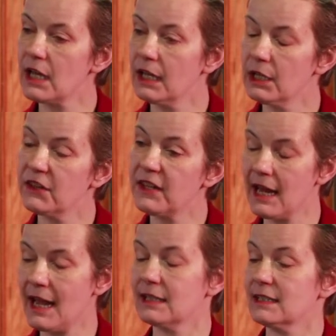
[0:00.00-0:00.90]
uh, they
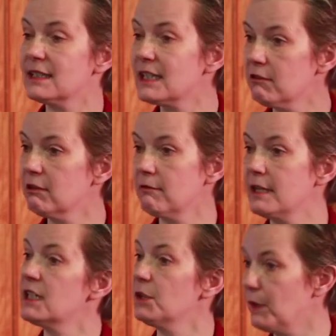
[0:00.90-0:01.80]
had
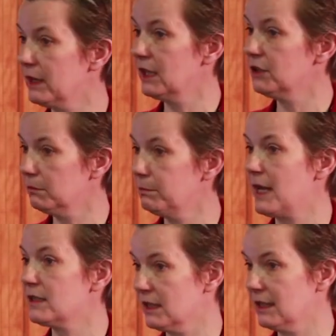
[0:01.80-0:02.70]
deteriorated when they'd gone
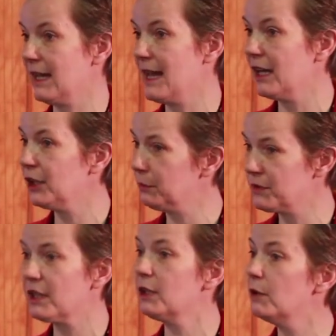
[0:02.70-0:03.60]
back to the care home.
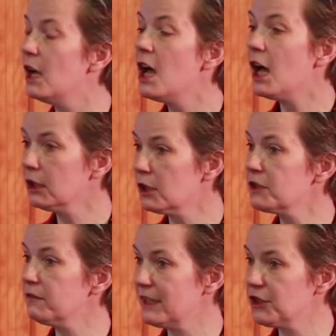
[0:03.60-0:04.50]
So there were a lot
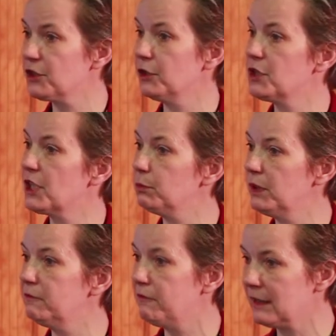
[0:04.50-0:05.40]
of issues that we
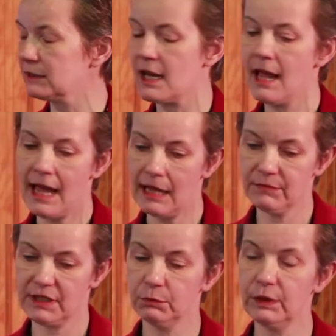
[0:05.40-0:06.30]
felt um, that